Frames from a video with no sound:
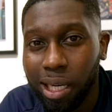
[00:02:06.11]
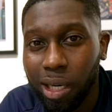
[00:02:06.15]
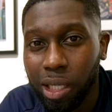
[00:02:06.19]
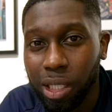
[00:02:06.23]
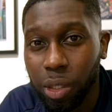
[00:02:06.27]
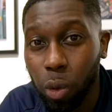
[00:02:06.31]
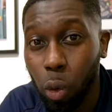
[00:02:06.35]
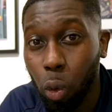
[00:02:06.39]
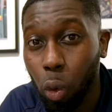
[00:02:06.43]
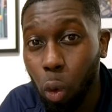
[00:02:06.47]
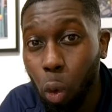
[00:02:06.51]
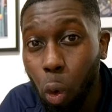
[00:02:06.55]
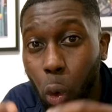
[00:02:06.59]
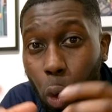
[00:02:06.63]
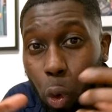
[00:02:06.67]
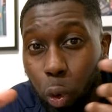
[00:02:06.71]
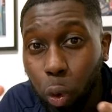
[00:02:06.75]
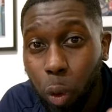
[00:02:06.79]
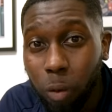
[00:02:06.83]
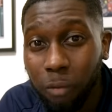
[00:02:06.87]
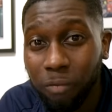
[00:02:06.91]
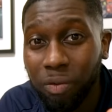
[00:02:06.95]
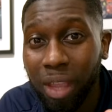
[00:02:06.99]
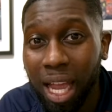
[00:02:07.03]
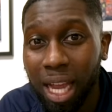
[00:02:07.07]
So all
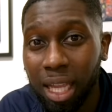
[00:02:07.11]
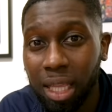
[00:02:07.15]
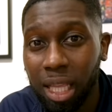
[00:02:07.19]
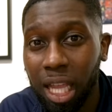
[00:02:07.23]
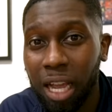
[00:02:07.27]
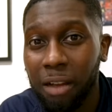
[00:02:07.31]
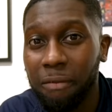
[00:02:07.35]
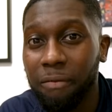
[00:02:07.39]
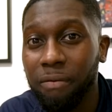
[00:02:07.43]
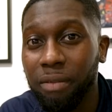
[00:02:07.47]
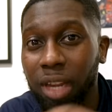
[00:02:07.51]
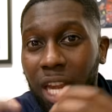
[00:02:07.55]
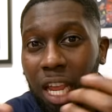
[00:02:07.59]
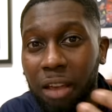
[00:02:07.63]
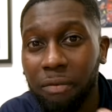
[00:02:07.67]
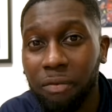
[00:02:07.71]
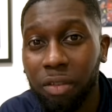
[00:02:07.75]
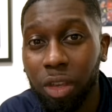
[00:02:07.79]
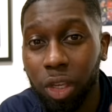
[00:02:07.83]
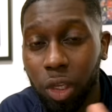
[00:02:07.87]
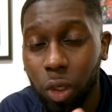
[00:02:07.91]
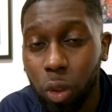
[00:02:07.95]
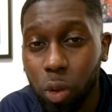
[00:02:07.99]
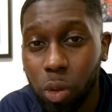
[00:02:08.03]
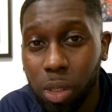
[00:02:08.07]
of that, I've never
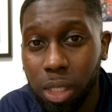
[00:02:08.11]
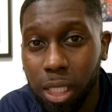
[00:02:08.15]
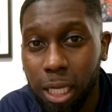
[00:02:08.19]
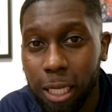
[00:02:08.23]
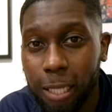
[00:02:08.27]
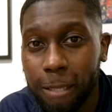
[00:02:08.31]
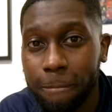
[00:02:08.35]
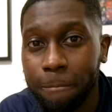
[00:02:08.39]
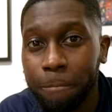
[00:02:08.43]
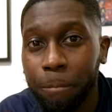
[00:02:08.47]
used it.